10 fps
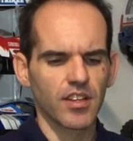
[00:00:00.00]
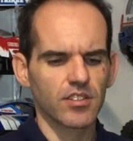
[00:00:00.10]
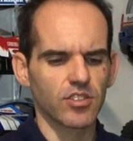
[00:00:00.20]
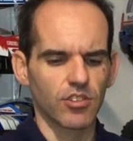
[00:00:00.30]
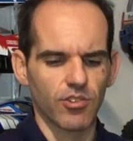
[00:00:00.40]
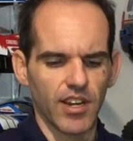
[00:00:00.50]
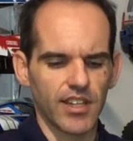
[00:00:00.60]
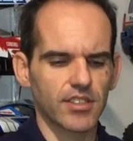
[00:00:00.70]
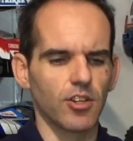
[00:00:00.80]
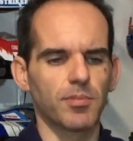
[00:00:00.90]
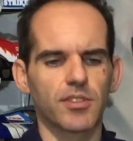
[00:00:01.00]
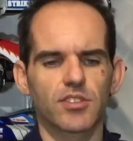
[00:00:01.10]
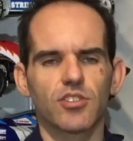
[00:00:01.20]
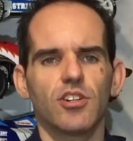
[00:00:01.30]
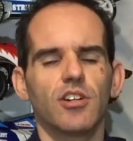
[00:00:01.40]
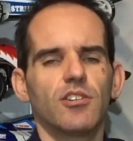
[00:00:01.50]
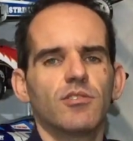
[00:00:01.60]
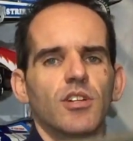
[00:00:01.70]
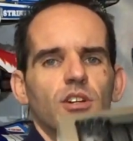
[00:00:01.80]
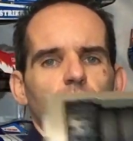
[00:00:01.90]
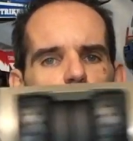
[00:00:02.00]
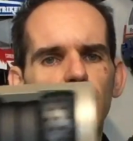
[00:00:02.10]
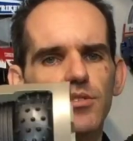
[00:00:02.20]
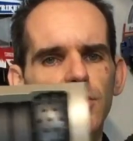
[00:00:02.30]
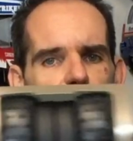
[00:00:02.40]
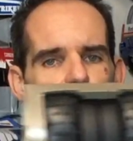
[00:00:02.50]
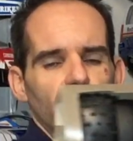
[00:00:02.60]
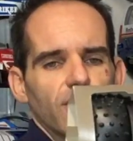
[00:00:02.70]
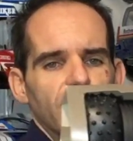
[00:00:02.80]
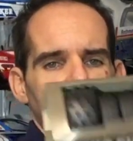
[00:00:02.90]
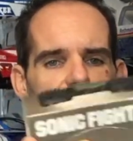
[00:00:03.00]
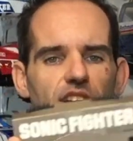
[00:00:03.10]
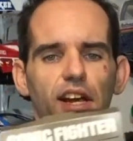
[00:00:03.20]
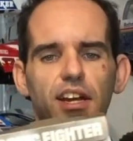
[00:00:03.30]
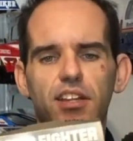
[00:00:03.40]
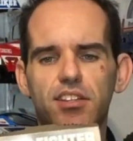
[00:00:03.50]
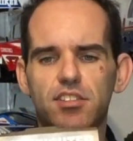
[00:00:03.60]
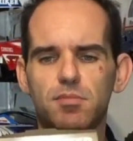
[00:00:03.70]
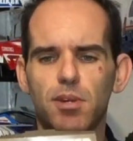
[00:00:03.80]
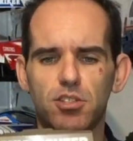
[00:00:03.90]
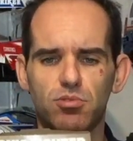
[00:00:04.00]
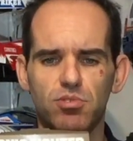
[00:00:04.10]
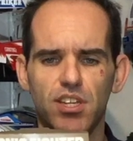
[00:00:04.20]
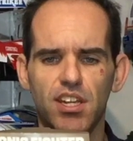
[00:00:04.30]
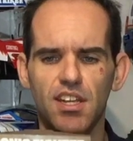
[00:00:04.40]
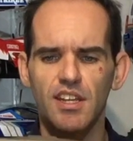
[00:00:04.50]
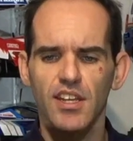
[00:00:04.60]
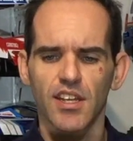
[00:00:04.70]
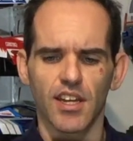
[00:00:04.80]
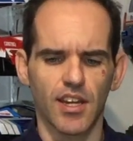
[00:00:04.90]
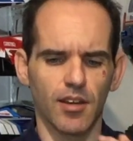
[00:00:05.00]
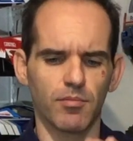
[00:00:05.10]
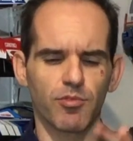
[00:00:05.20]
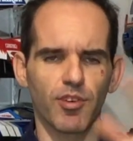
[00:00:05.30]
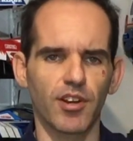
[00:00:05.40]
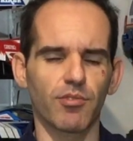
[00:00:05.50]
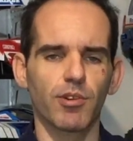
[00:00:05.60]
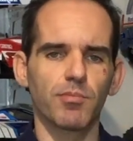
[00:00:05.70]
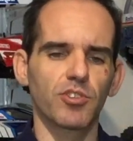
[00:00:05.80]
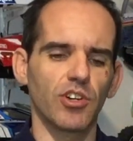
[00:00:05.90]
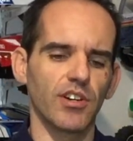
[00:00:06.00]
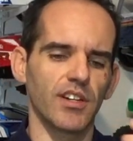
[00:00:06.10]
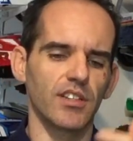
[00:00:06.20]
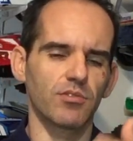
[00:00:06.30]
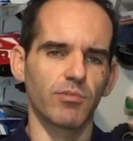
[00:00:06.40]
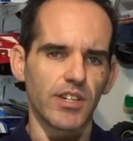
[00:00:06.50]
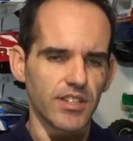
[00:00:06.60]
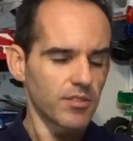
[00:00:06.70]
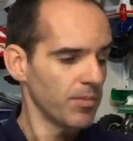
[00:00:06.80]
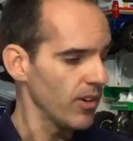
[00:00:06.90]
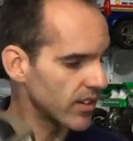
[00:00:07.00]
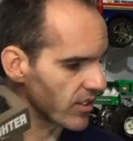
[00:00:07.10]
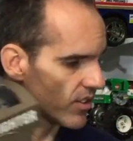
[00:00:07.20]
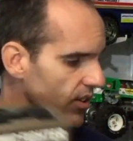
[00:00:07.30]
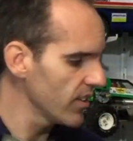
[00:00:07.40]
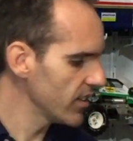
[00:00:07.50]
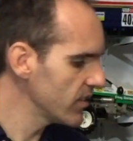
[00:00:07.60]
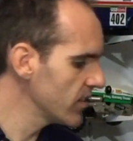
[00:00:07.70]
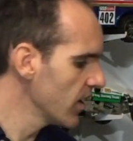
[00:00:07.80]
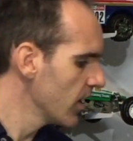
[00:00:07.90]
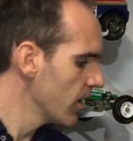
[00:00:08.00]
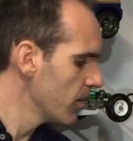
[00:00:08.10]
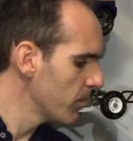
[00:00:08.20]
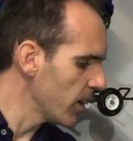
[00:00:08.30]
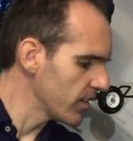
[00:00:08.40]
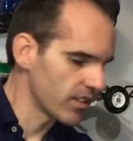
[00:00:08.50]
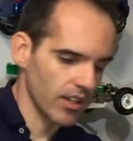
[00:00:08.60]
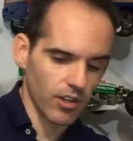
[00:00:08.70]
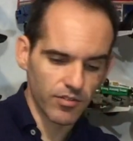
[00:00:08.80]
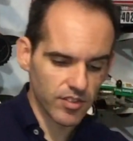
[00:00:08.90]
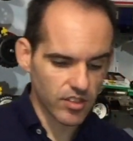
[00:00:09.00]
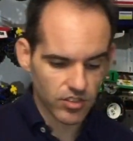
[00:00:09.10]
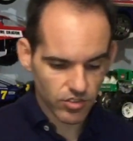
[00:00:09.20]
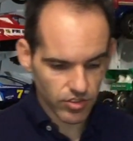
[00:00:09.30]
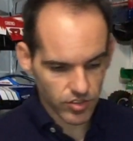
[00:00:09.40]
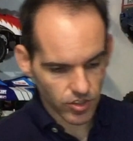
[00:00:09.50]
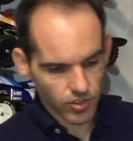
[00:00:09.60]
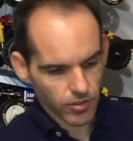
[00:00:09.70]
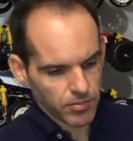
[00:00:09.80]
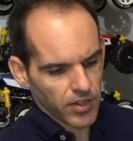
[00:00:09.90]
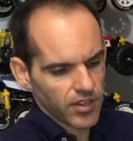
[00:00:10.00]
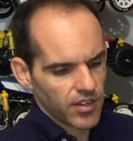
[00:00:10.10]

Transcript: sort of grasshopper style wheels and tyres there, nothing special there. Front rib tyres, rear spiked tyres, but obviously do the job.